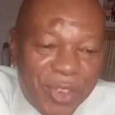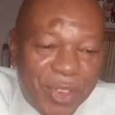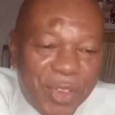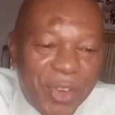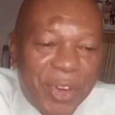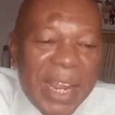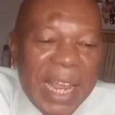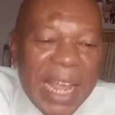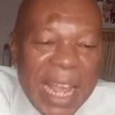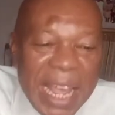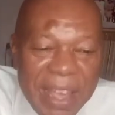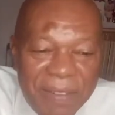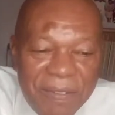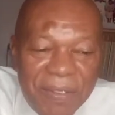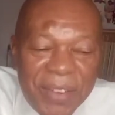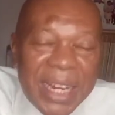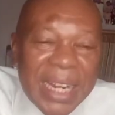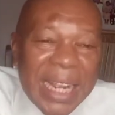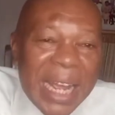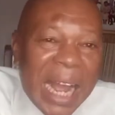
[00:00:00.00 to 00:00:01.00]
to
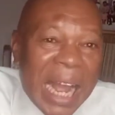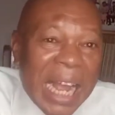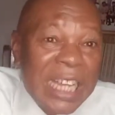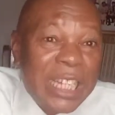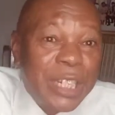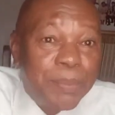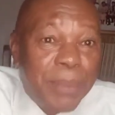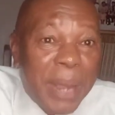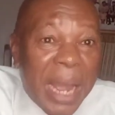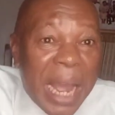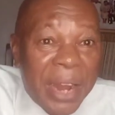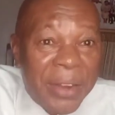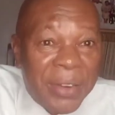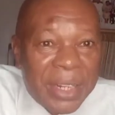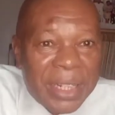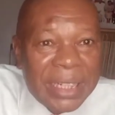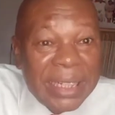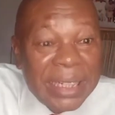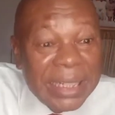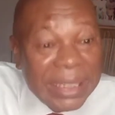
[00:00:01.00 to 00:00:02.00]
every
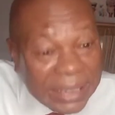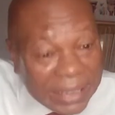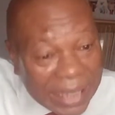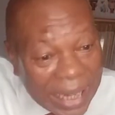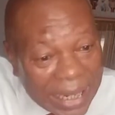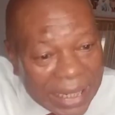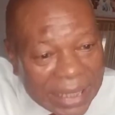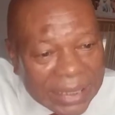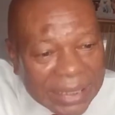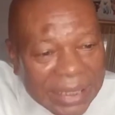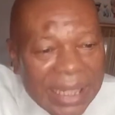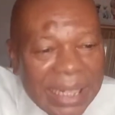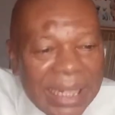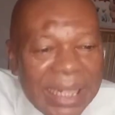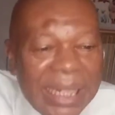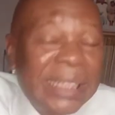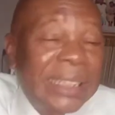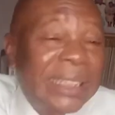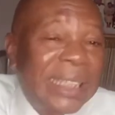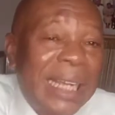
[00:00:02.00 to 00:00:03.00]
aspiring internet
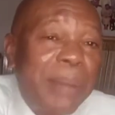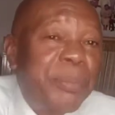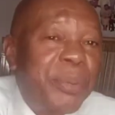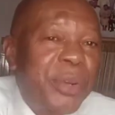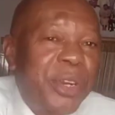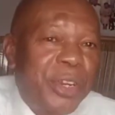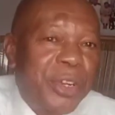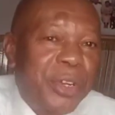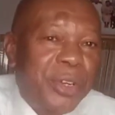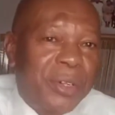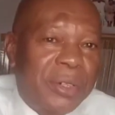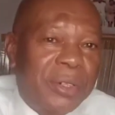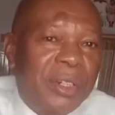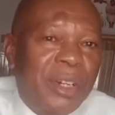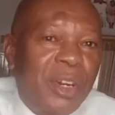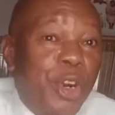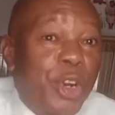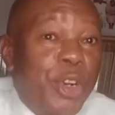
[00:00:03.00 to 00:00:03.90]
entrepreneur.